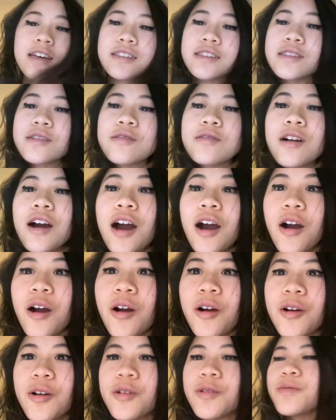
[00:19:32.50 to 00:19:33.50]
school, at
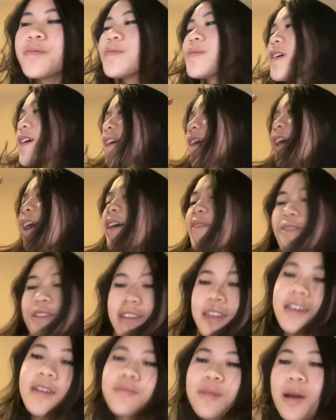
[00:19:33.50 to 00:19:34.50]
home. Everything in my